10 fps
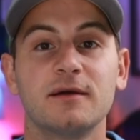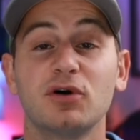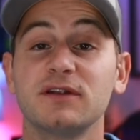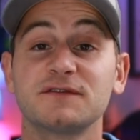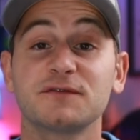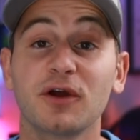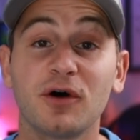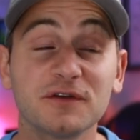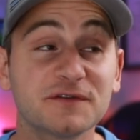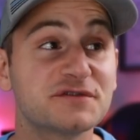But Sawyer
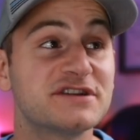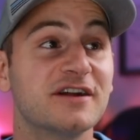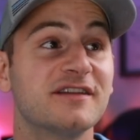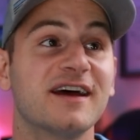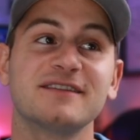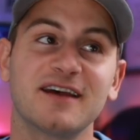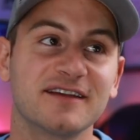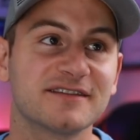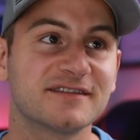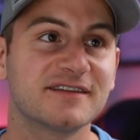also shared that
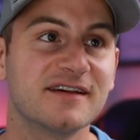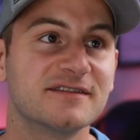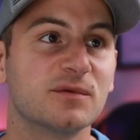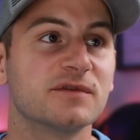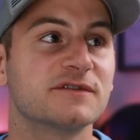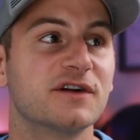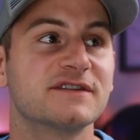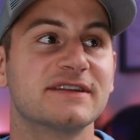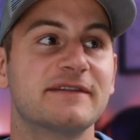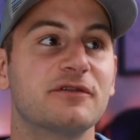Tesla says it will start
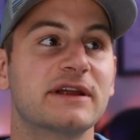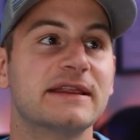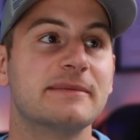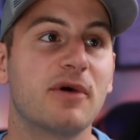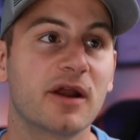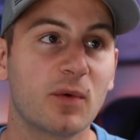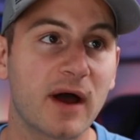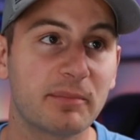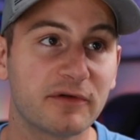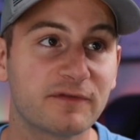delivering the Model
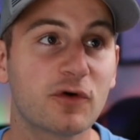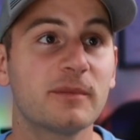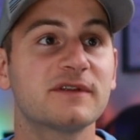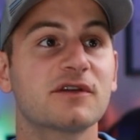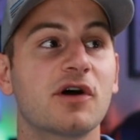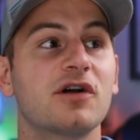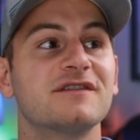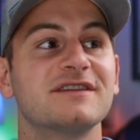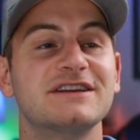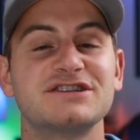Y performance
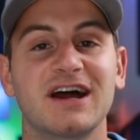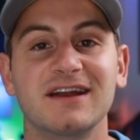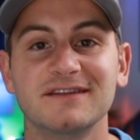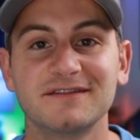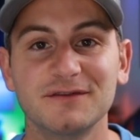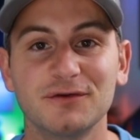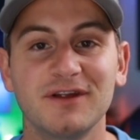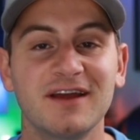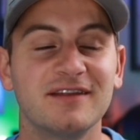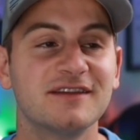cars in China
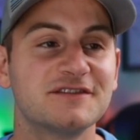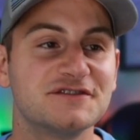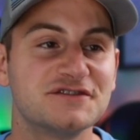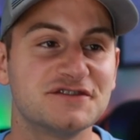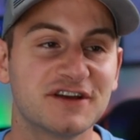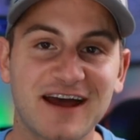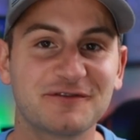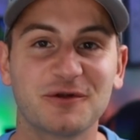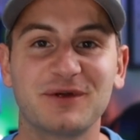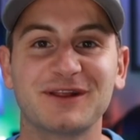soon. This just
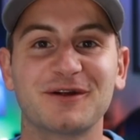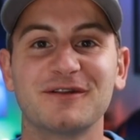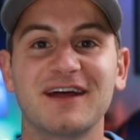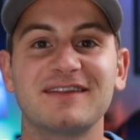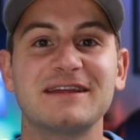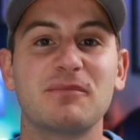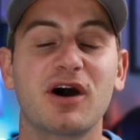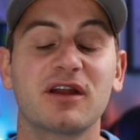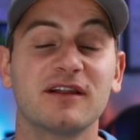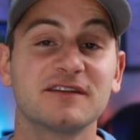after we learned that the
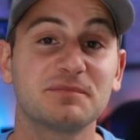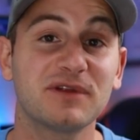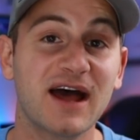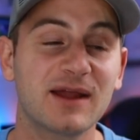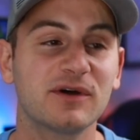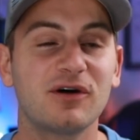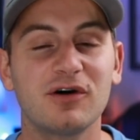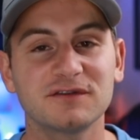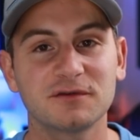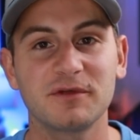Model S Plaid will
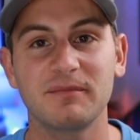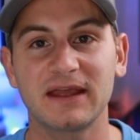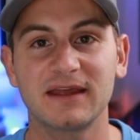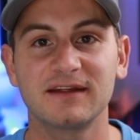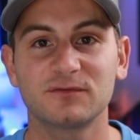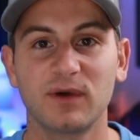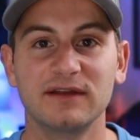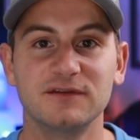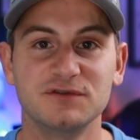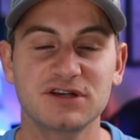also be making its way
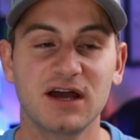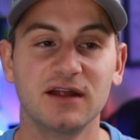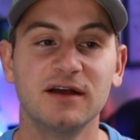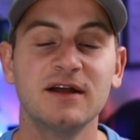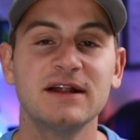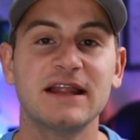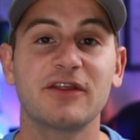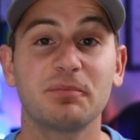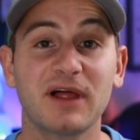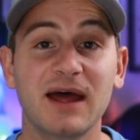to China. Now
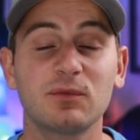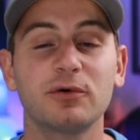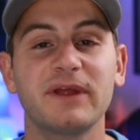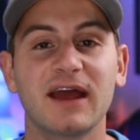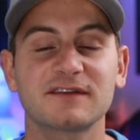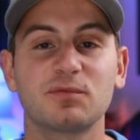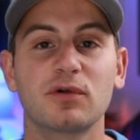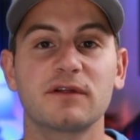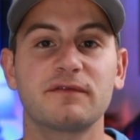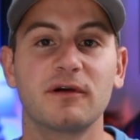the Plaid will be
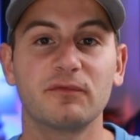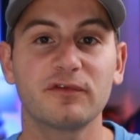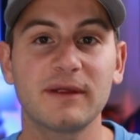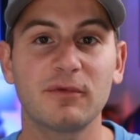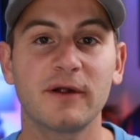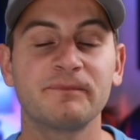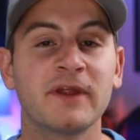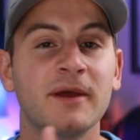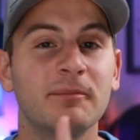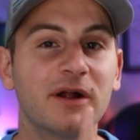exported from Fremont,
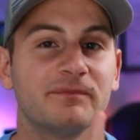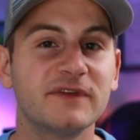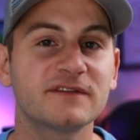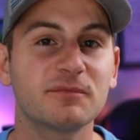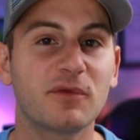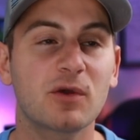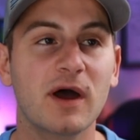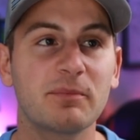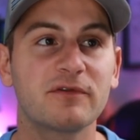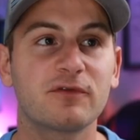but this Model
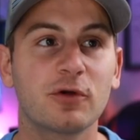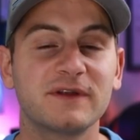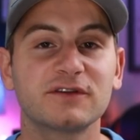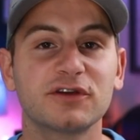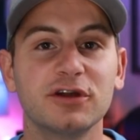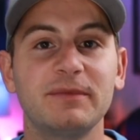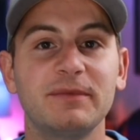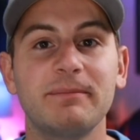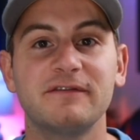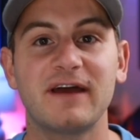Y Performance could be
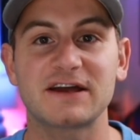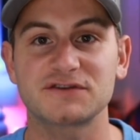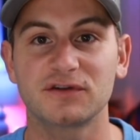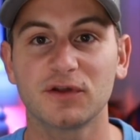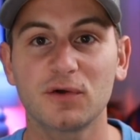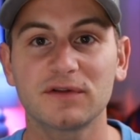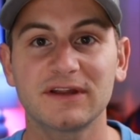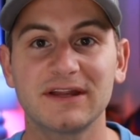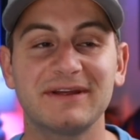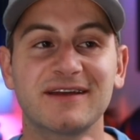manufactured
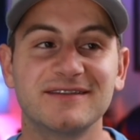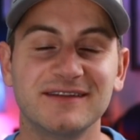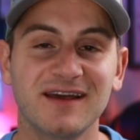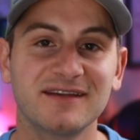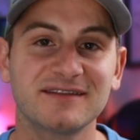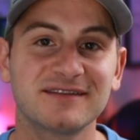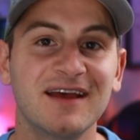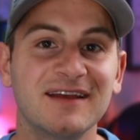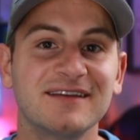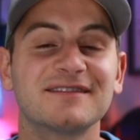locally because yes,
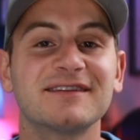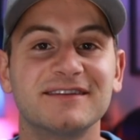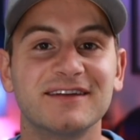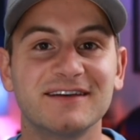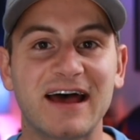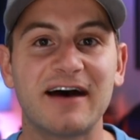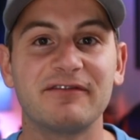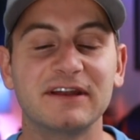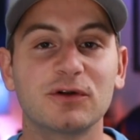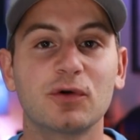Tesla does
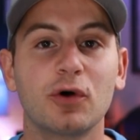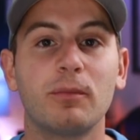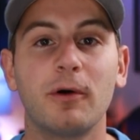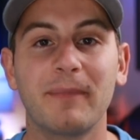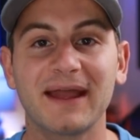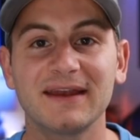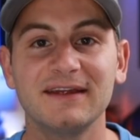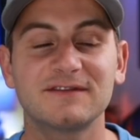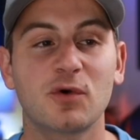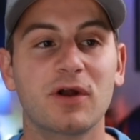have nickel cobalt
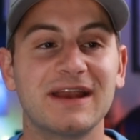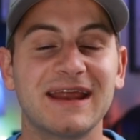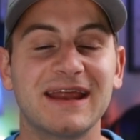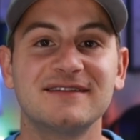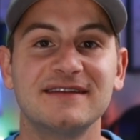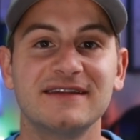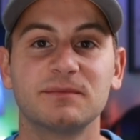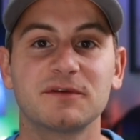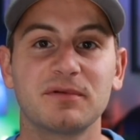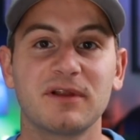manganese or an
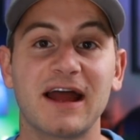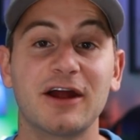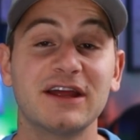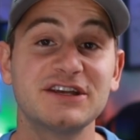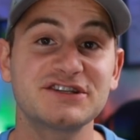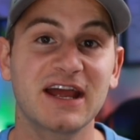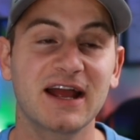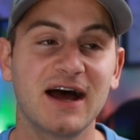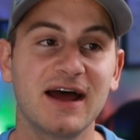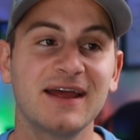NCM supplier in
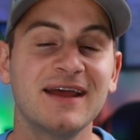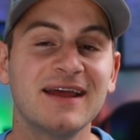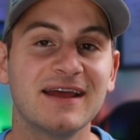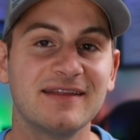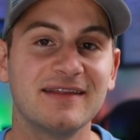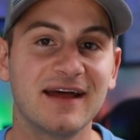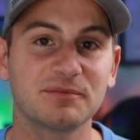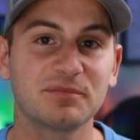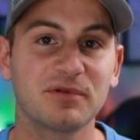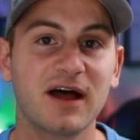Shanghai and that
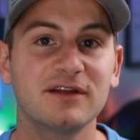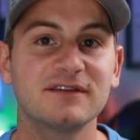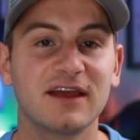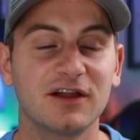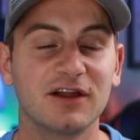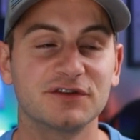supplier is LG